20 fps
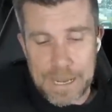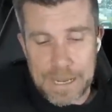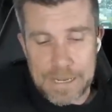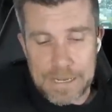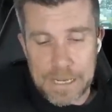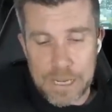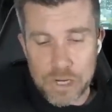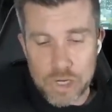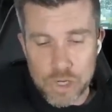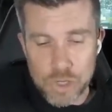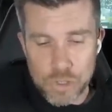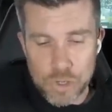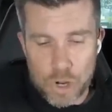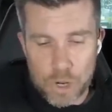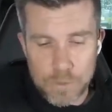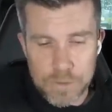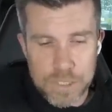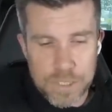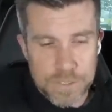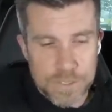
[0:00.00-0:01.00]
a good
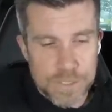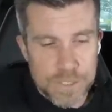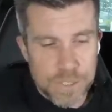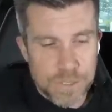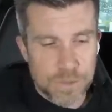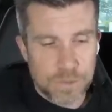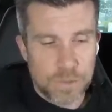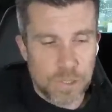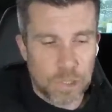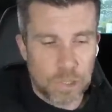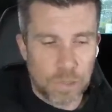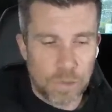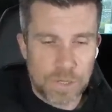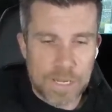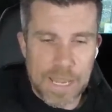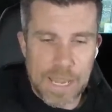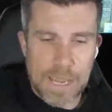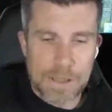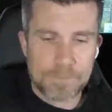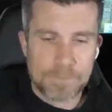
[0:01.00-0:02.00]
option to
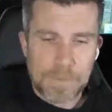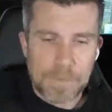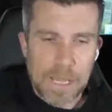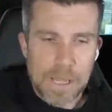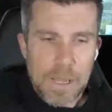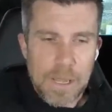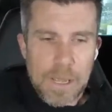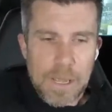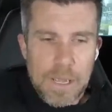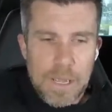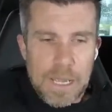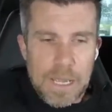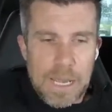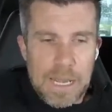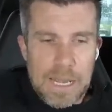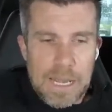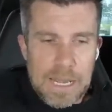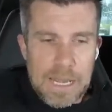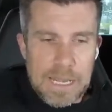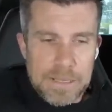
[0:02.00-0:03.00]
look at.
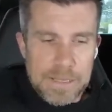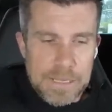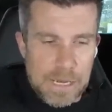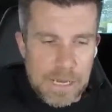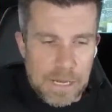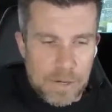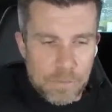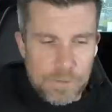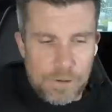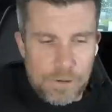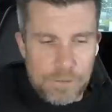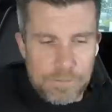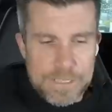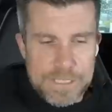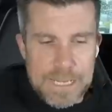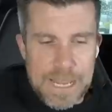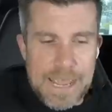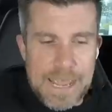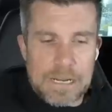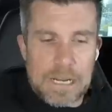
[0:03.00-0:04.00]
Now, we've
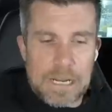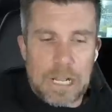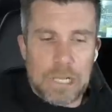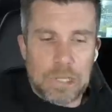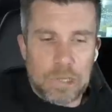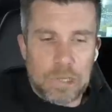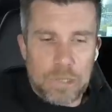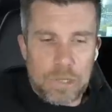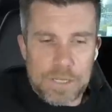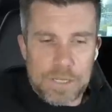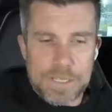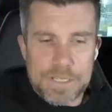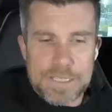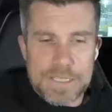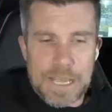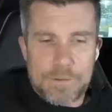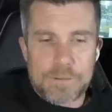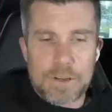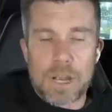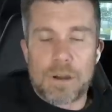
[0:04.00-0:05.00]
obviously had a lot of
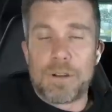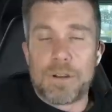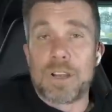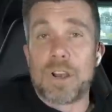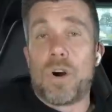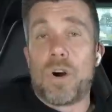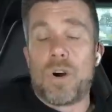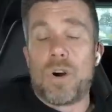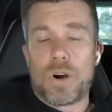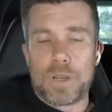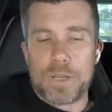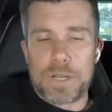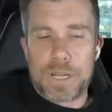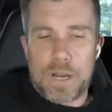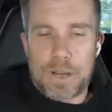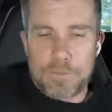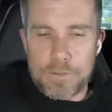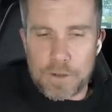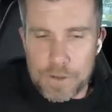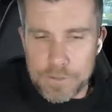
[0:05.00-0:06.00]
stuff going on.
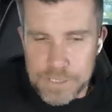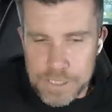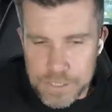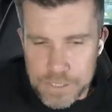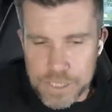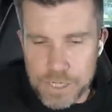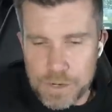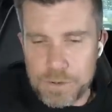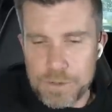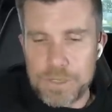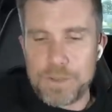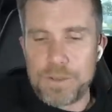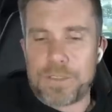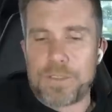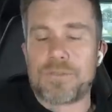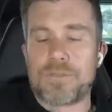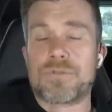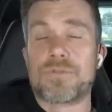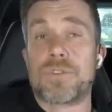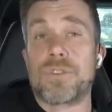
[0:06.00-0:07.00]
I've just shown you
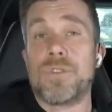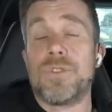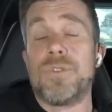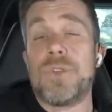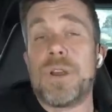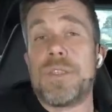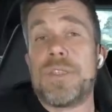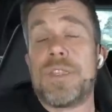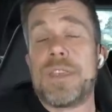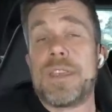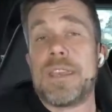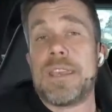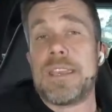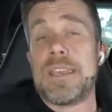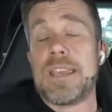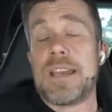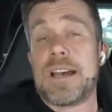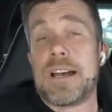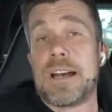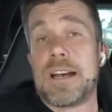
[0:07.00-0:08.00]
through
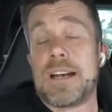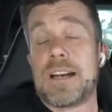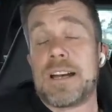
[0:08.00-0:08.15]
the